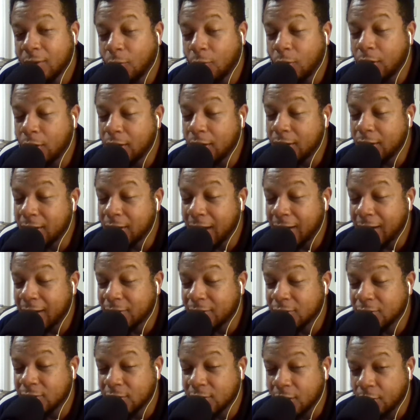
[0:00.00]
Well, not
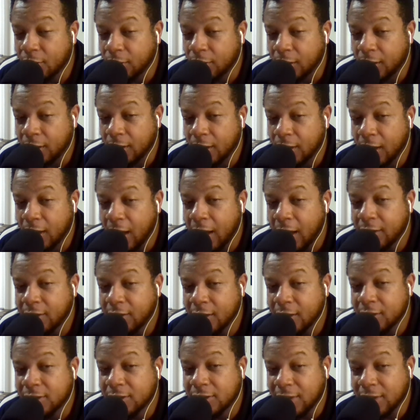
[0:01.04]
necessarily. I
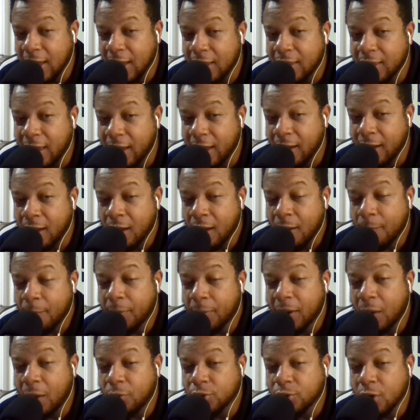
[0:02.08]
did say that,
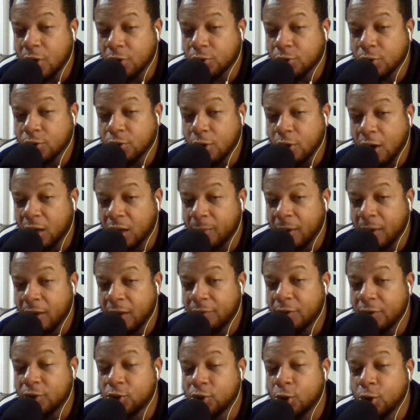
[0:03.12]
but I was also talking about
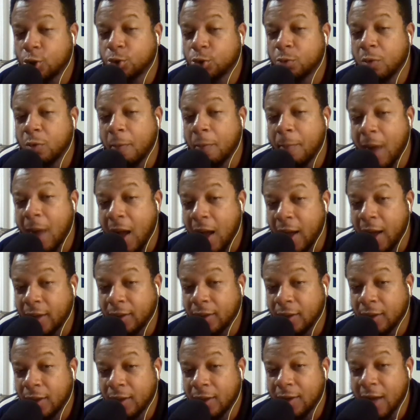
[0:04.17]
if the children were
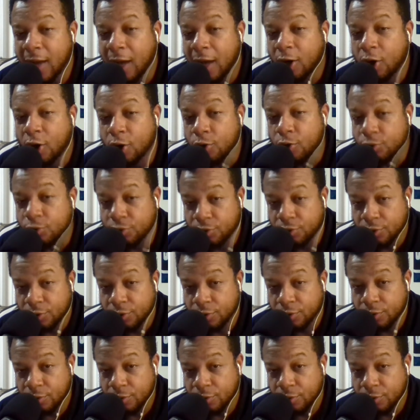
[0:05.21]
mine, not hers.